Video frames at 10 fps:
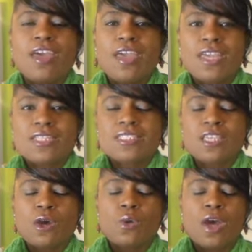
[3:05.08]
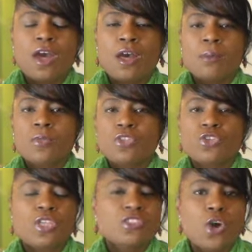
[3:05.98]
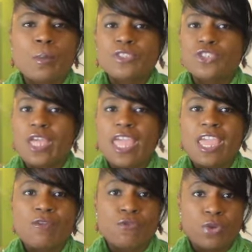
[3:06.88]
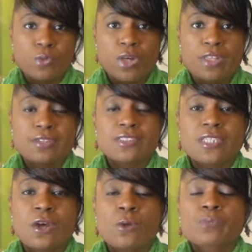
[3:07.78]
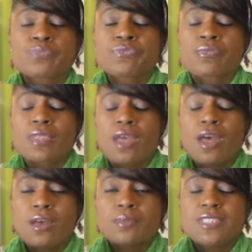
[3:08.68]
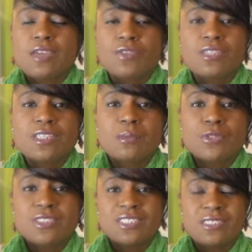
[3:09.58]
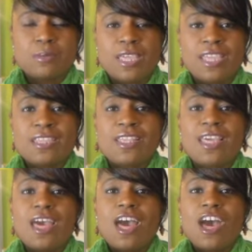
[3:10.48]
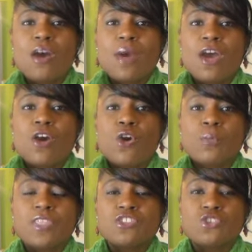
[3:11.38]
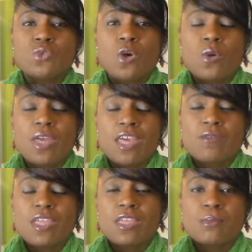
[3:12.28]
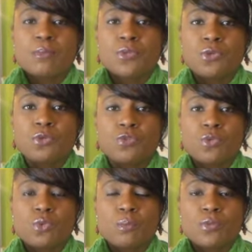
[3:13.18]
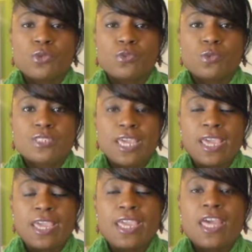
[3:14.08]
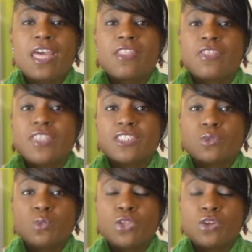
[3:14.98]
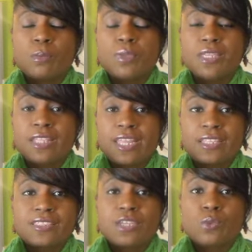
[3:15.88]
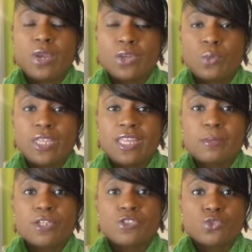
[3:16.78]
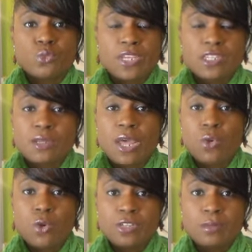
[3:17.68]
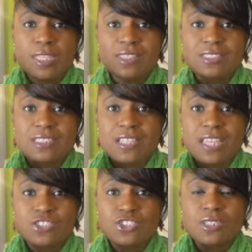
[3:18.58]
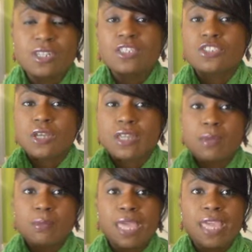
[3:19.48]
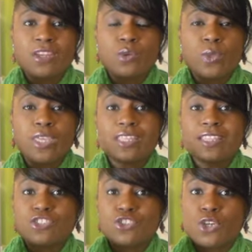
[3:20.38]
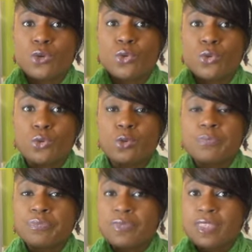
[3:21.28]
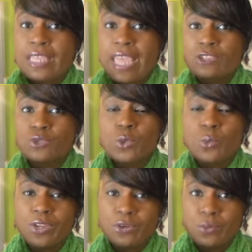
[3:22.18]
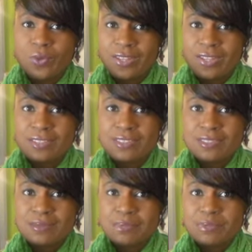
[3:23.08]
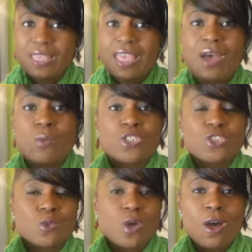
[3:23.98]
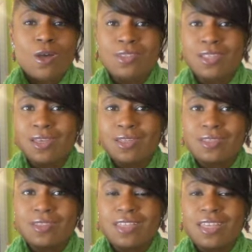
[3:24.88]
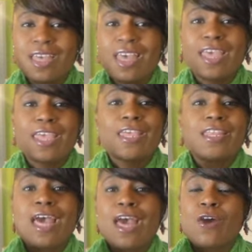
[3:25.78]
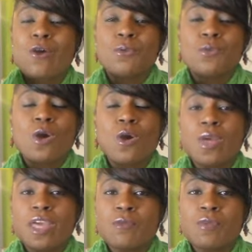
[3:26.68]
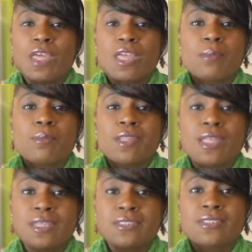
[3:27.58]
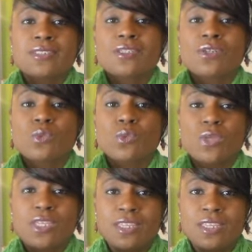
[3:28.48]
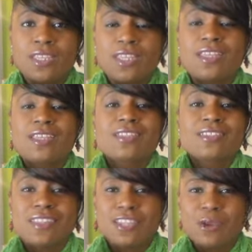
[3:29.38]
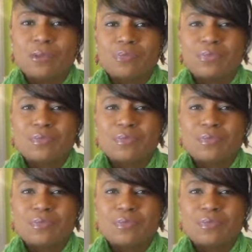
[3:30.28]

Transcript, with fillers: And so it's open to everyone. So definitely participate. I hope that you all have a beautiful, beautiful day. This will be, like I said, run a week. I'm going to use random.org to make the selection. So I'll come back in a week and let you know who the actual winner was. I wish you all luck, and I hope you all have a blessed week. Take care.